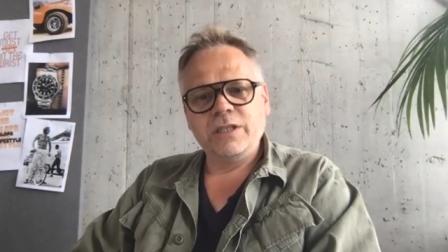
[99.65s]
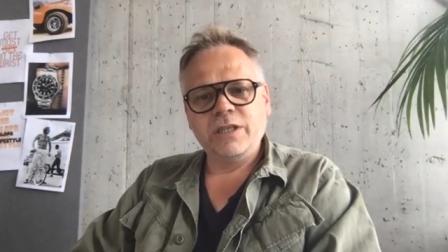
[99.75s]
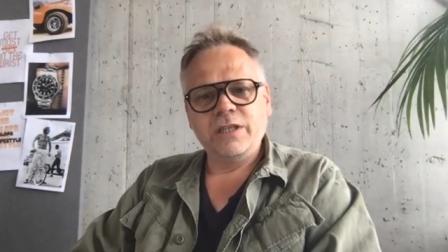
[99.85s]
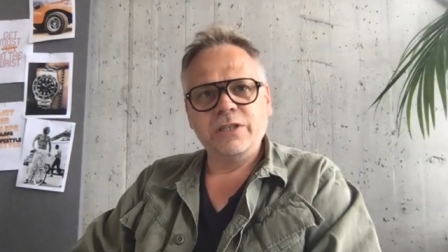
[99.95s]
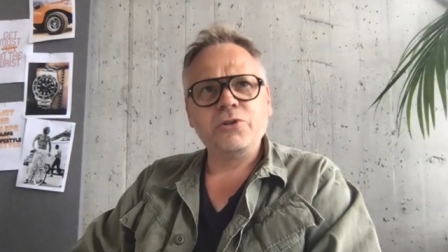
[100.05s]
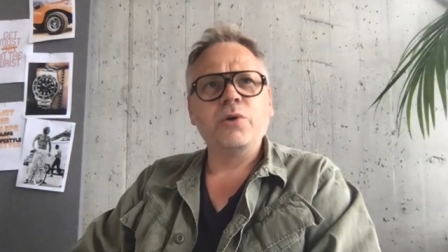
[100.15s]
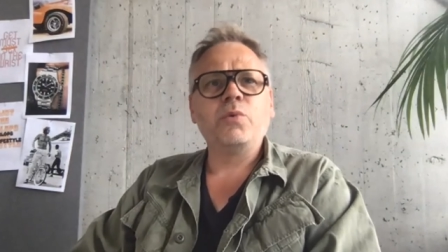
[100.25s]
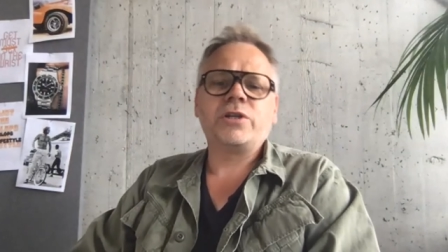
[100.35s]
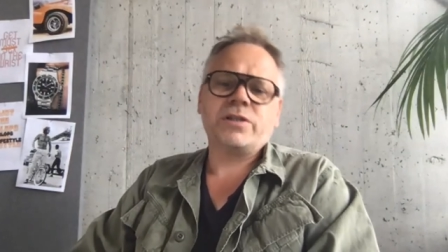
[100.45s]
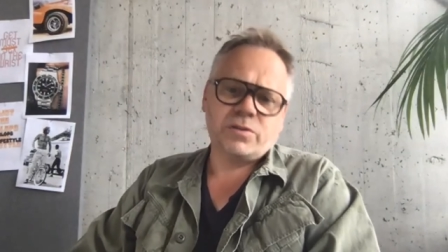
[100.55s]
And I enjoy
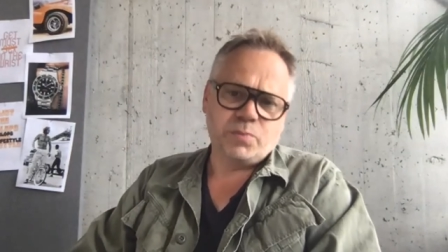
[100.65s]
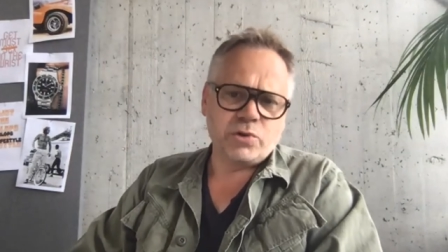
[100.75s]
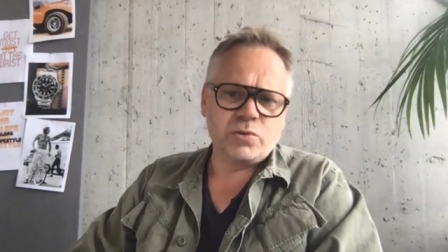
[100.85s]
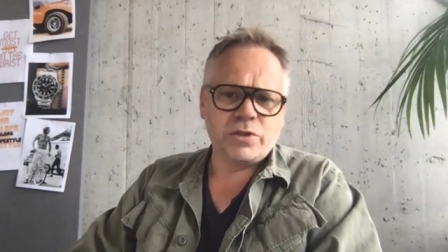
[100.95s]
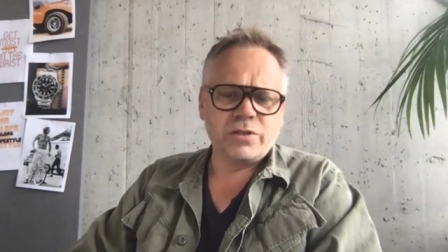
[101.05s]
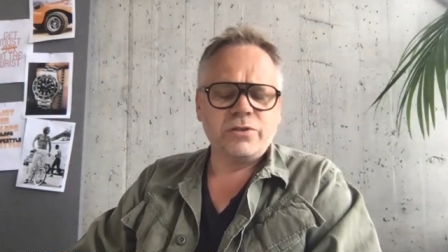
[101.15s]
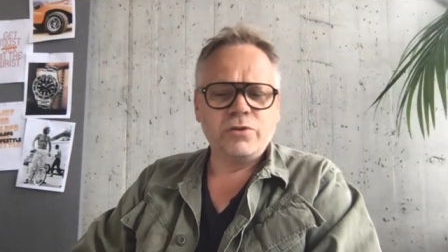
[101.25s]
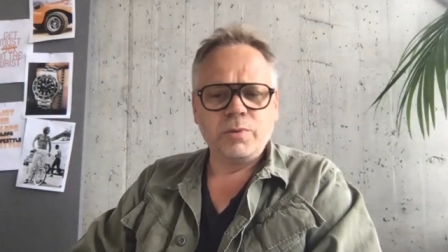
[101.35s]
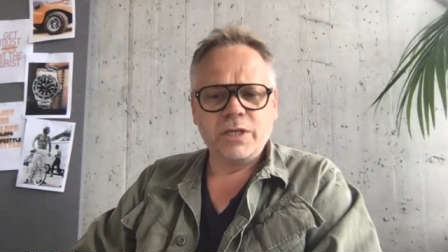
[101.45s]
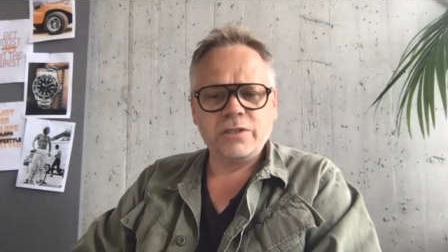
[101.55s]
watches, sports watches on
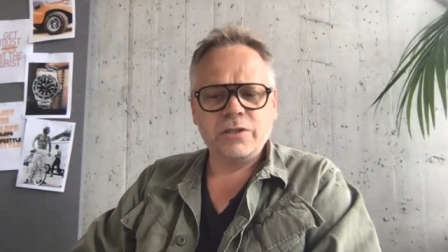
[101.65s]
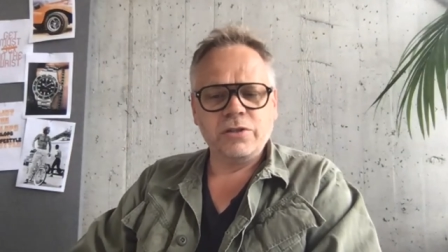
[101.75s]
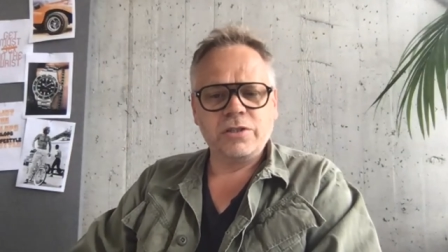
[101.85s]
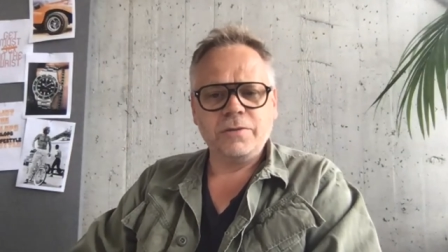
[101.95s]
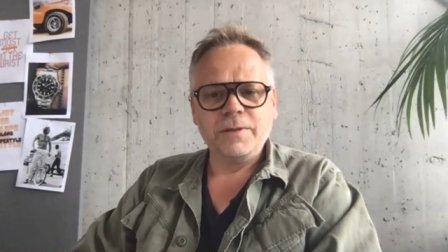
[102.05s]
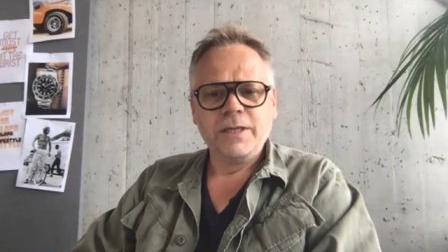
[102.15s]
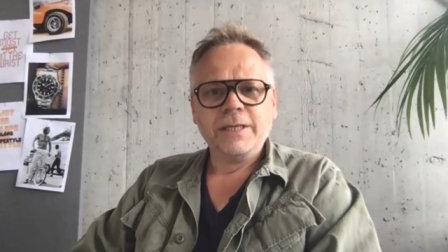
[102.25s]
Jubilees also.